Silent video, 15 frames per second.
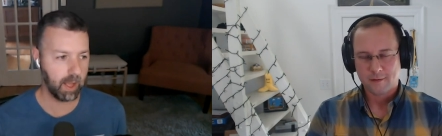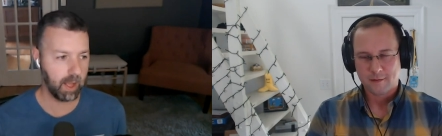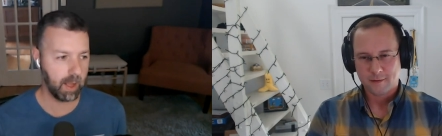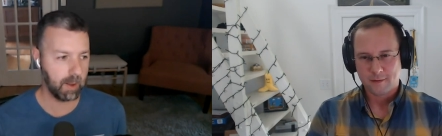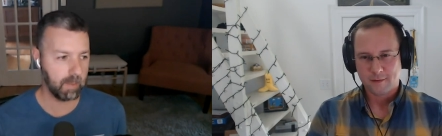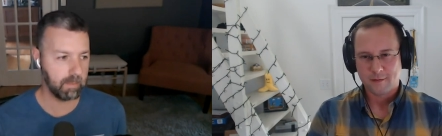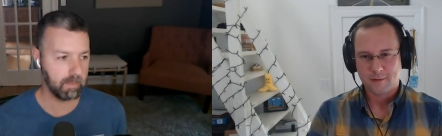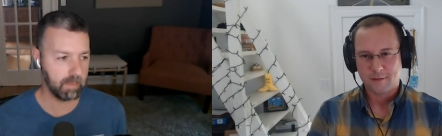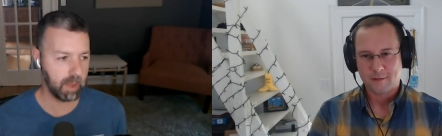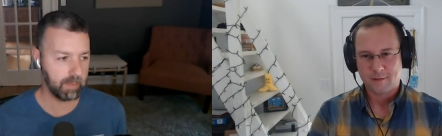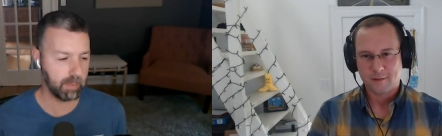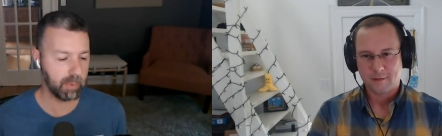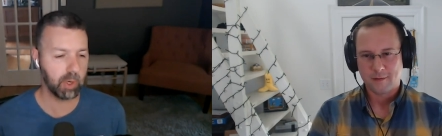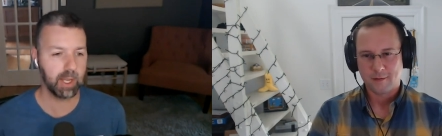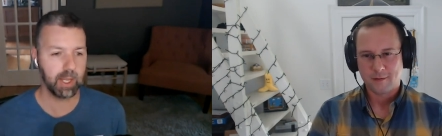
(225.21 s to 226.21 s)
Speaker 1: um,
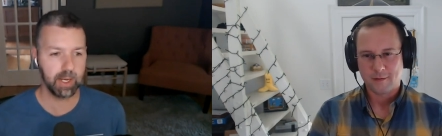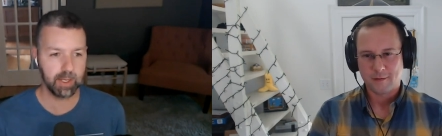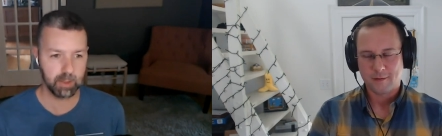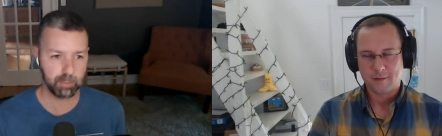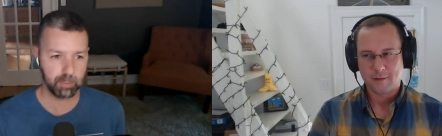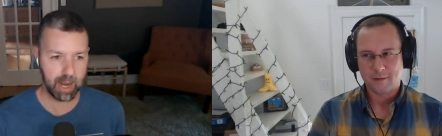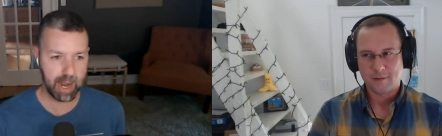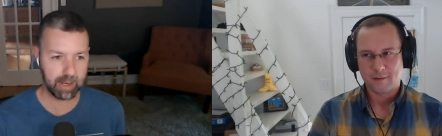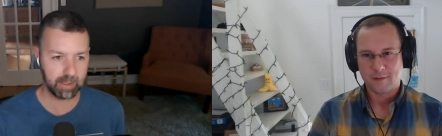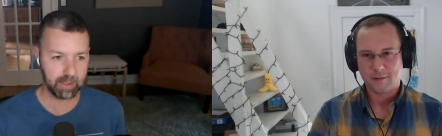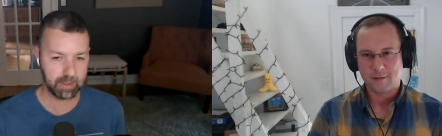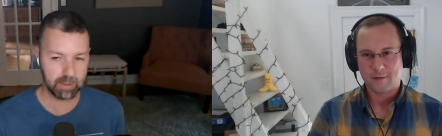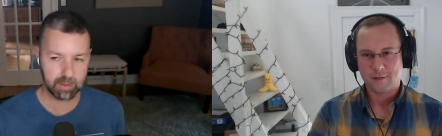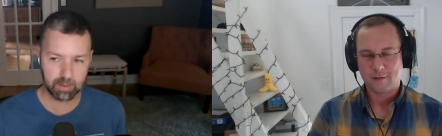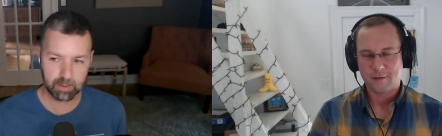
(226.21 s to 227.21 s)
maybe putting it into
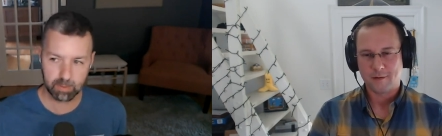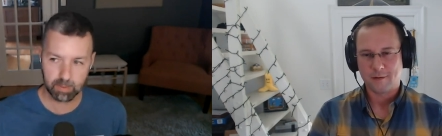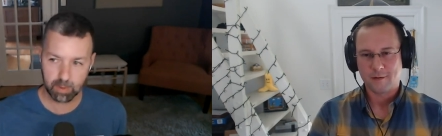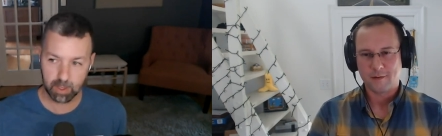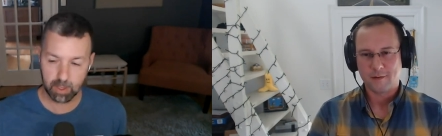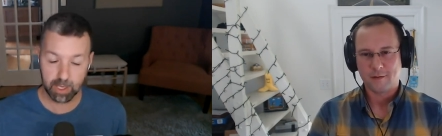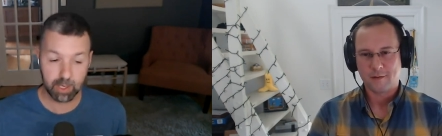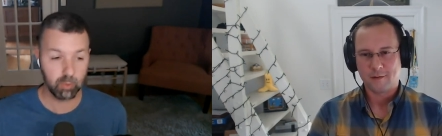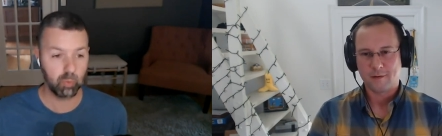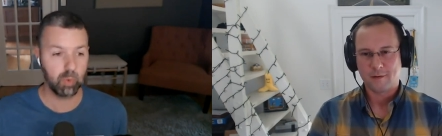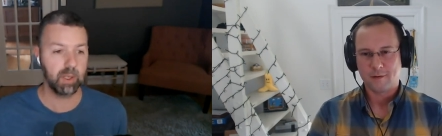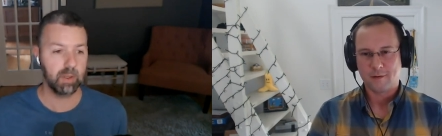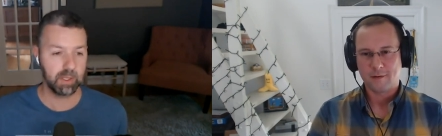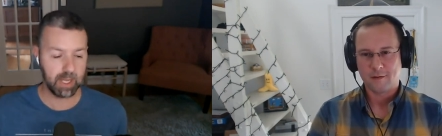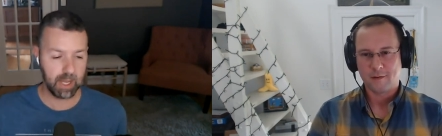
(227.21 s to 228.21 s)
practice in
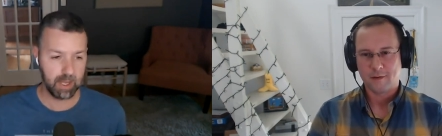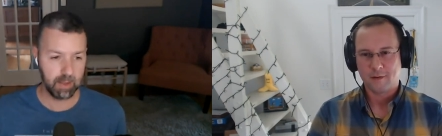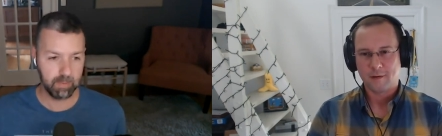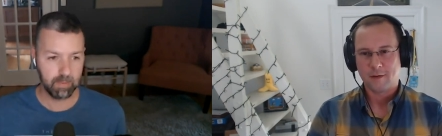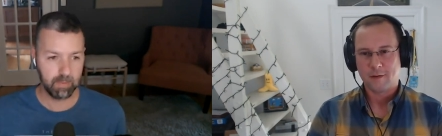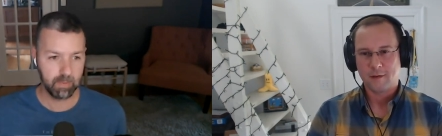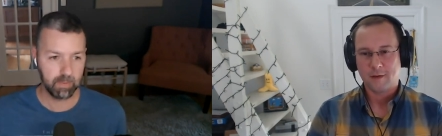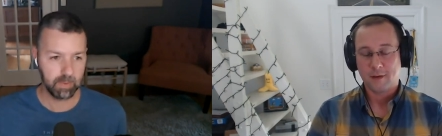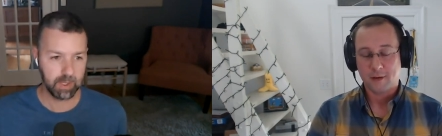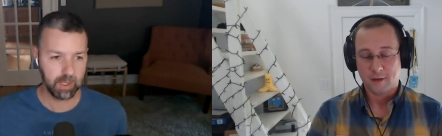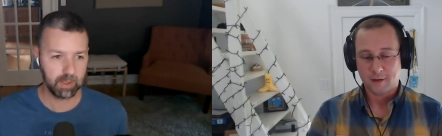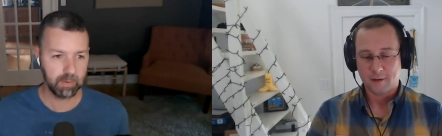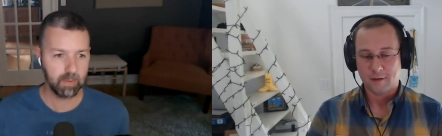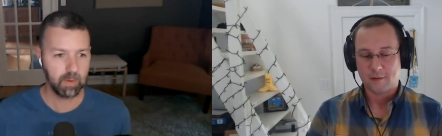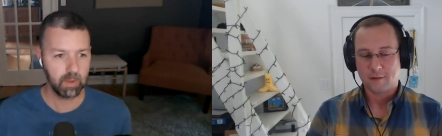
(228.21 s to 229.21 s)
real time.
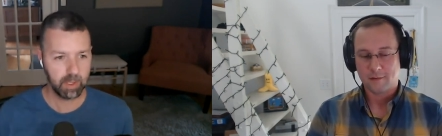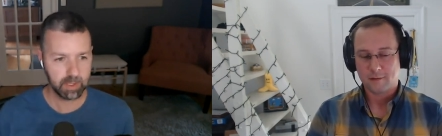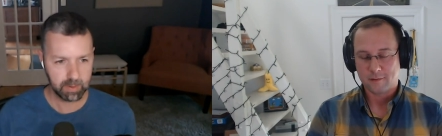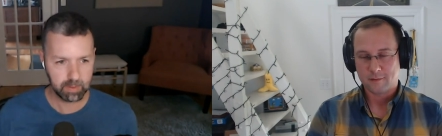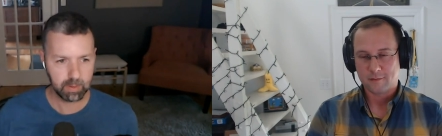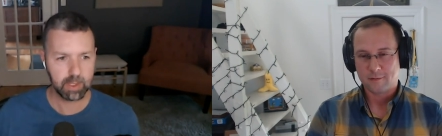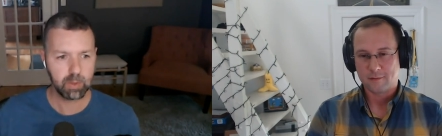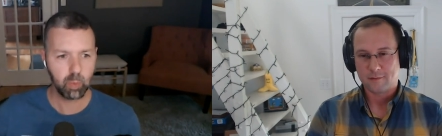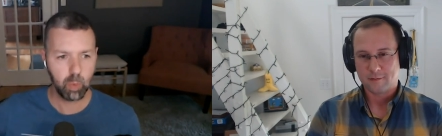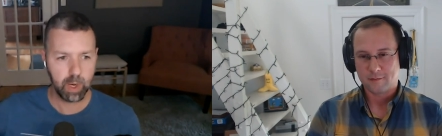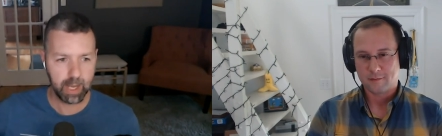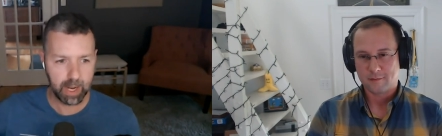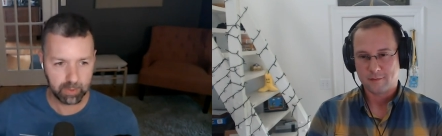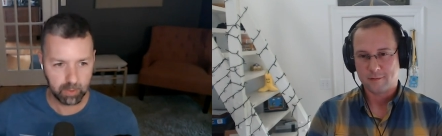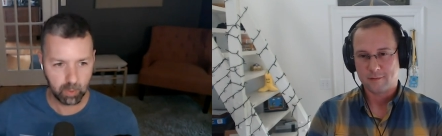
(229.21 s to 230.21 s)
Like yeah. let's let's
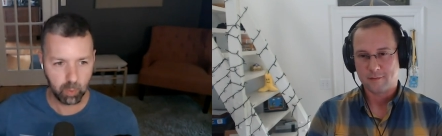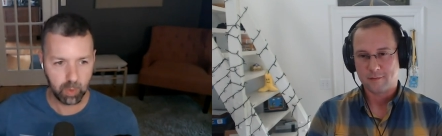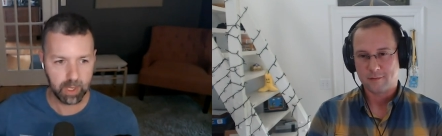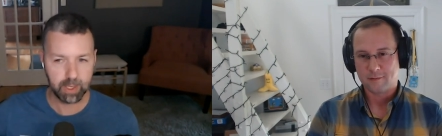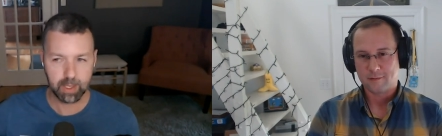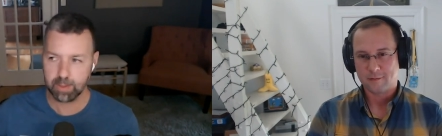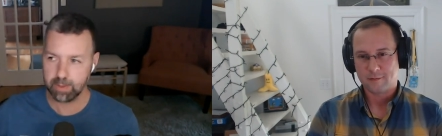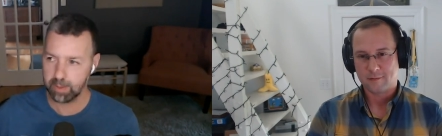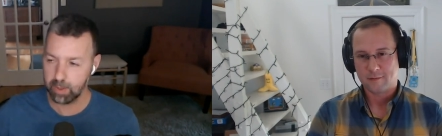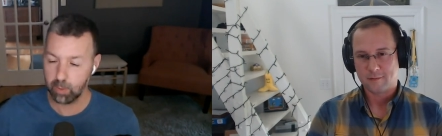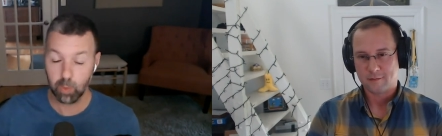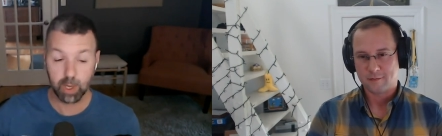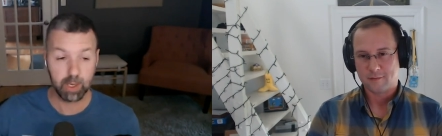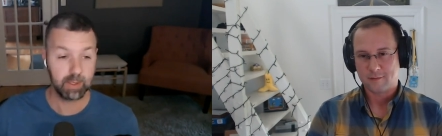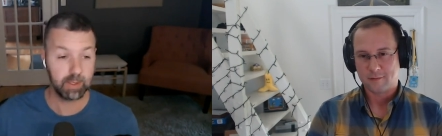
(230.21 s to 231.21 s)
wait out the week and see
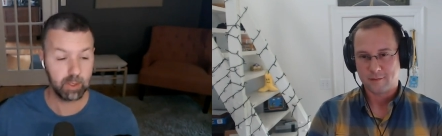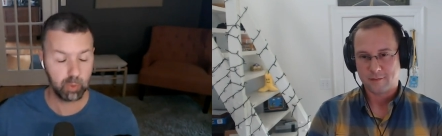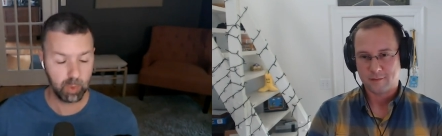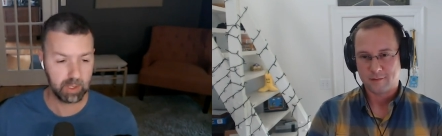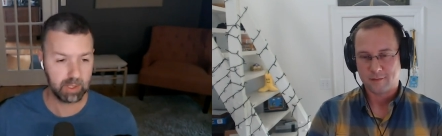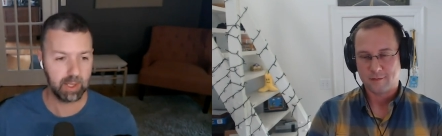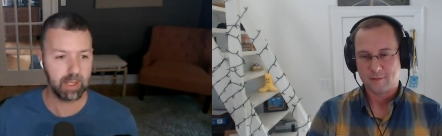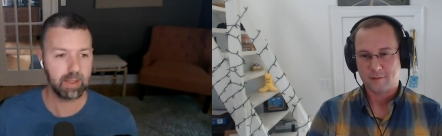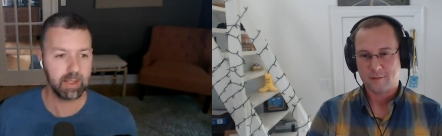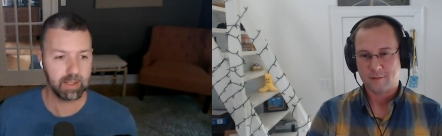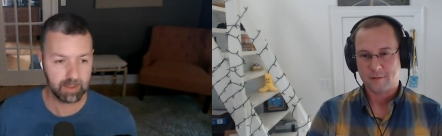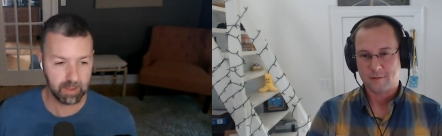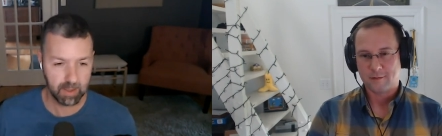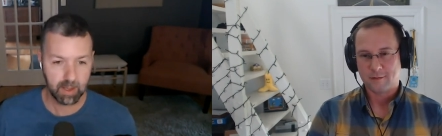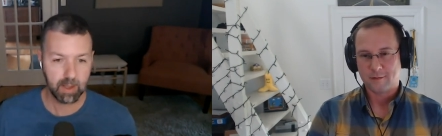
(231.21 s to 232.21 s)
when a situation like
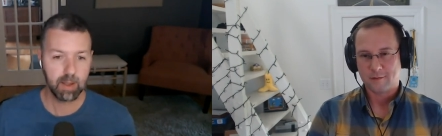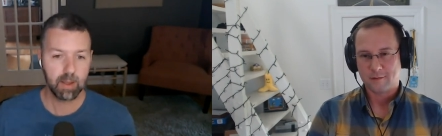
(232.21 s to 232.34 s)
this